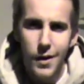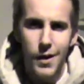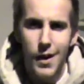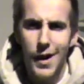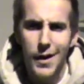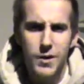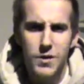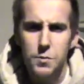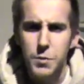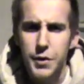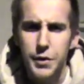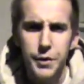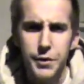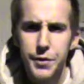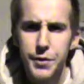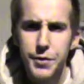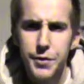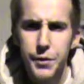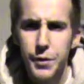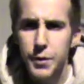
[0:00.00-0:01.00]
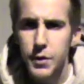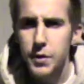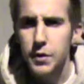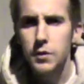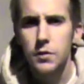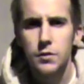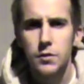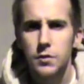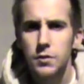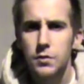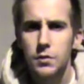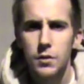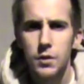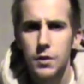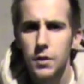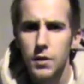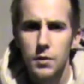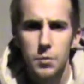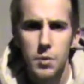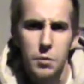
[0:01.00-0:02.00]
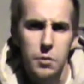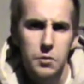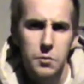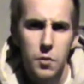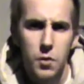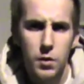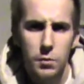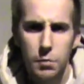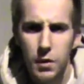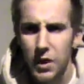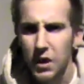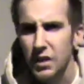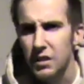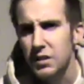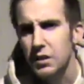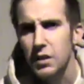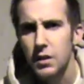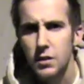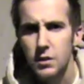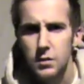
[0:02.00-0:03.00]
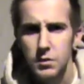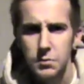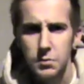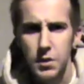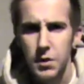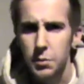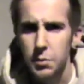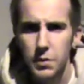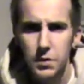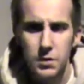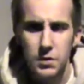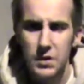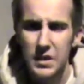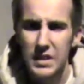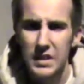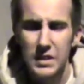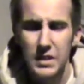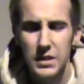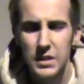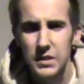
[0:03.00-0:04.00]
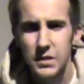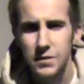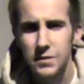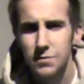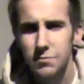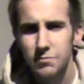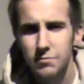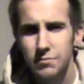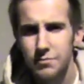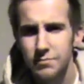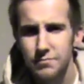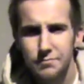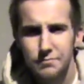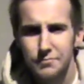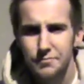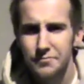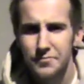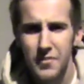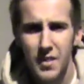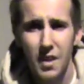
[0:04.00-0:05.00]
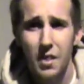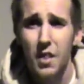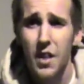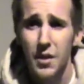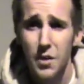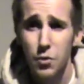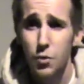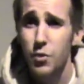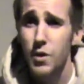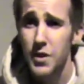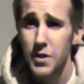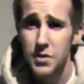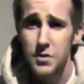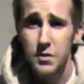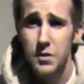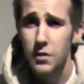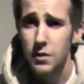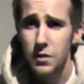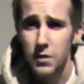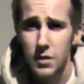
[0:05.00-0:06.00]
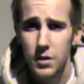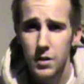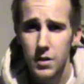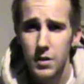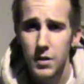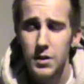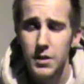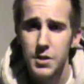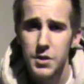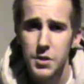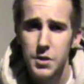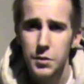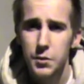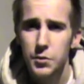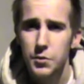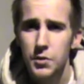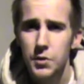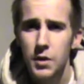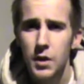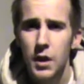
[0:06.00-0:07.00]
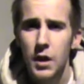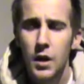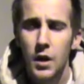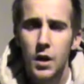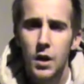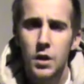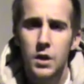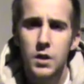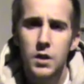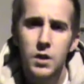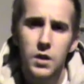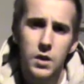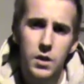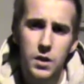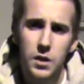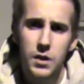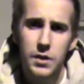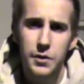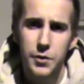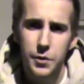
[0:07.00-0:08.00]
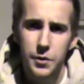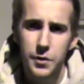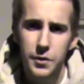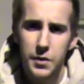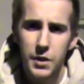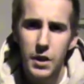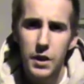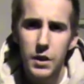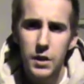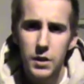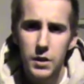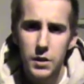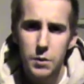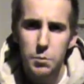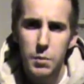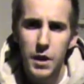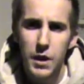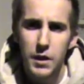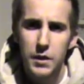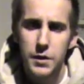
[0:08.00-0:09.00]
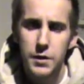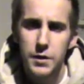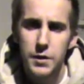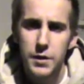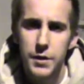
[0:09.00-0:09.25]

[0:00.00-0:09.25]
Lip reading: axe murderer stories, people smoking pot and killing people, and a lot of racial issues in order to get it banned.